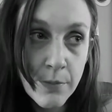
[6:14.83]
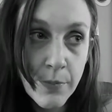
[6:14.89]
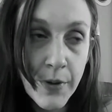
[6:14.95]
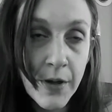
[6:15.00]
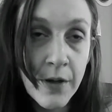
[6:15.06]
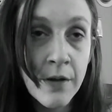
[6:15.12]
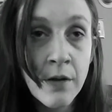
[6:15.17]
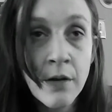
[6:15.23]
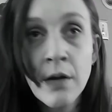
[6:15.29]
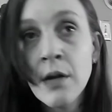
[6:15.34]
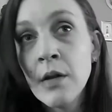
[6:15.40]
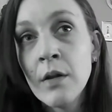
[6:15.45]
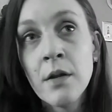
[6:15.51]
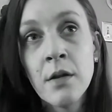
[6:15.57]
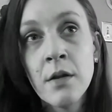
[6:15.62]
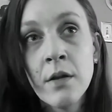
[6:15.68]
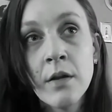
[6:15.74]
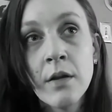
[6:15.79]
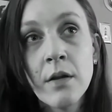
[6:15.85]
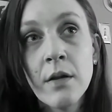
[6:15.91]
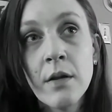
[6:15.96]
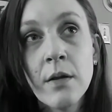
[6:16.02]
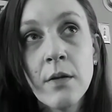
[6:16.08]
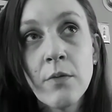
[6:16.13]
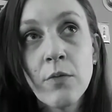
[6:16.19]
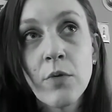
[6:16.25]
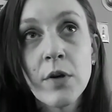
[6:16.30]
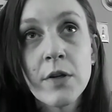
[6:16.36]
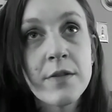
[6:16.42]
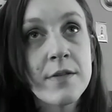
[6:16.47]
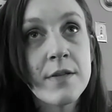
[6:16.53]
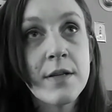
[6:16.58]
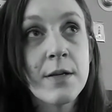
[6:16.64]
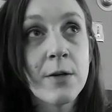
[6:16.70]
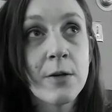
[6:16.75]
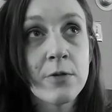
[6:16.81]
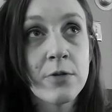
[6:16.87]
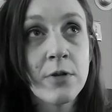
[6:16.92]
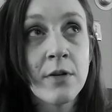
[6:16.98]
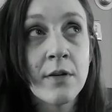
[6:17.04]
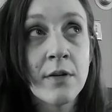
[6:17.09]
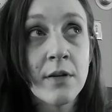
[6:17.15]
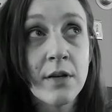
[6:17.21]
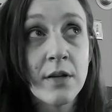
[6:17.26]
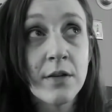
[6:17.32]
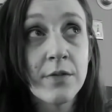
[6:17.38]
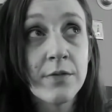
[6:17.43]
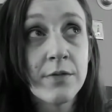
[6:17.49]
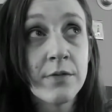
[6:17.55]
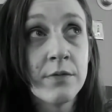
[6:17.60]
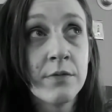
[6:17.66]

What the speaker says: But what's the alternative?